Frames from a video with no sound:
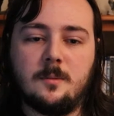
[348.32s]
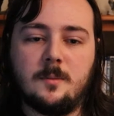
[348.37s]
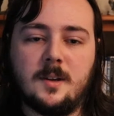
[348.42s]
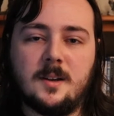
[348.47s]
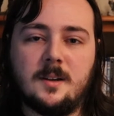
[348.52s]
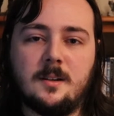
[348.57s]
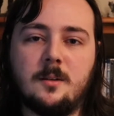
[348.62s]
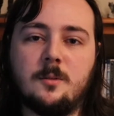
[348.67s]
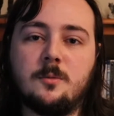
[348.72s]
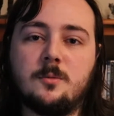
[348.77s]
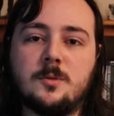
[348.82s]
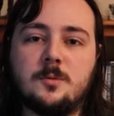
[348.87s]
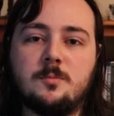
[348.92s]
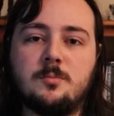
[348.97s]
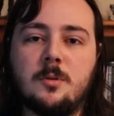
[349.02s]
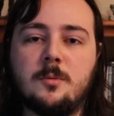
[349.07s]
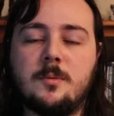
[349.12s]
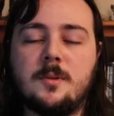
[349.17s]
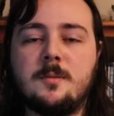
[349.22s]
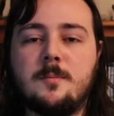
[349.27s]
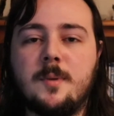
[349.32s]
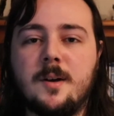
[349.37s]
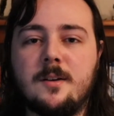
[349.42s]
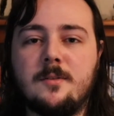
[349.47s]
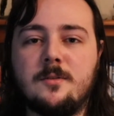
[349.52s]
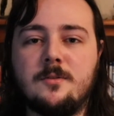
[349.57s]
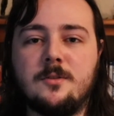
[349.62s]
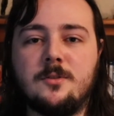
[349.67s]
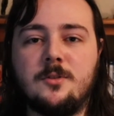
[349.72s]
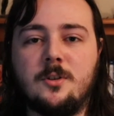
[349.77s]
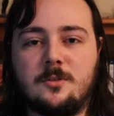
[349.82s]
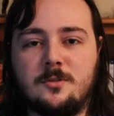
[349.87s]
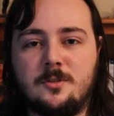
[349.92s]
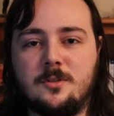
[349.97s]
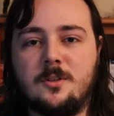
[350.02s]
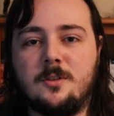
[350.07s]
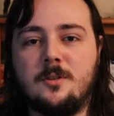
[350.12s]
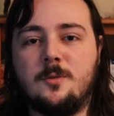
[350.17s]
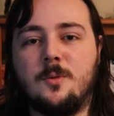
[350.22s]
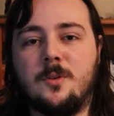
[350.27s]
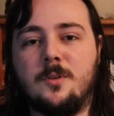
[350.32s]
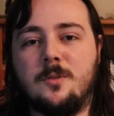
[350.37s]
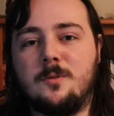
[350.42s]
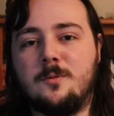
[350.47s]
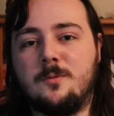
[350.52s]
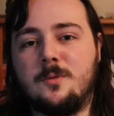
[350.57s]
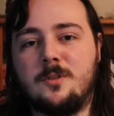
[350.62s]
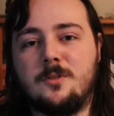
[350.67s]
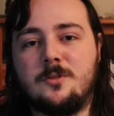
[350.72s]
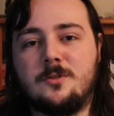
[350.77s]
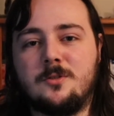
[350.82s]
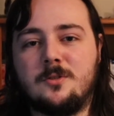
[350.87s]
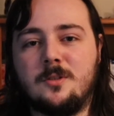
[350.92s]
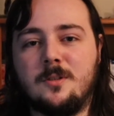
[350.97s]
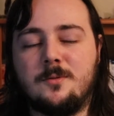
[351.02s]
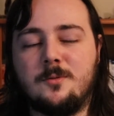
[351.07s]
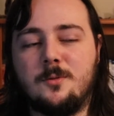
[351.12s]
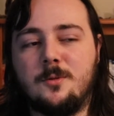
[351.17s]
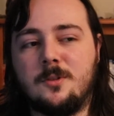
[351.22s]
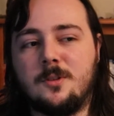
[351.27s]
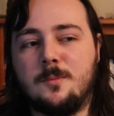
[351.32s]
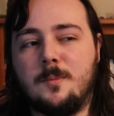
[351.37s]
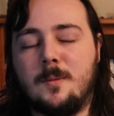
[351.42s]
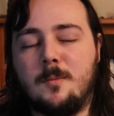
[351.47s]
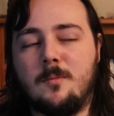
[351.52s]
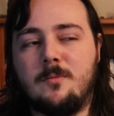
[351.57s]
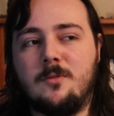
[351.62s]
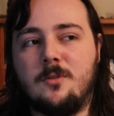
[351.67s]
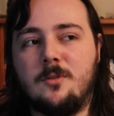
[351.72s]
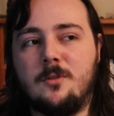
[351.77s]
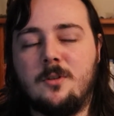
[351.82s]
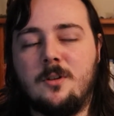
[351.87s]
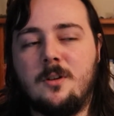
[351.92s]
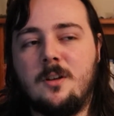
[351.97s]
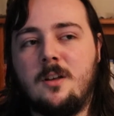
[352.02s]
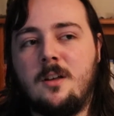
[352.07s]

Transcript: And it was probably better than the Dr. No one, which I've talked about before.